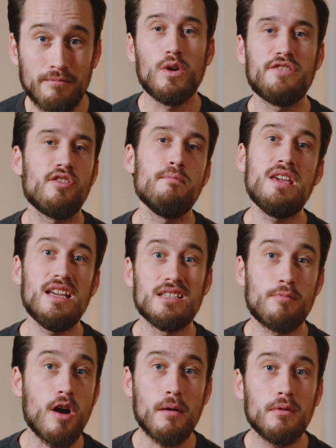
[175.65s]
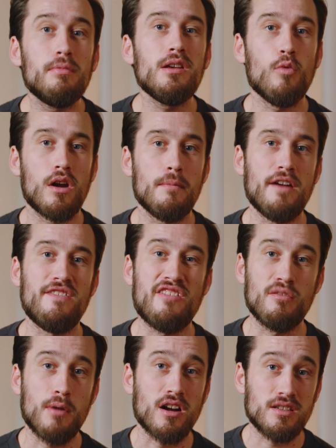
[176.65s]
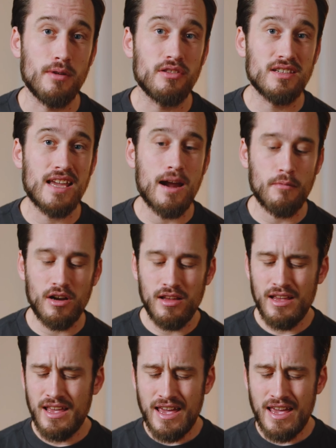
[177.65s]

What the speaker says: which for me is probably one of my favorite parts about this camera,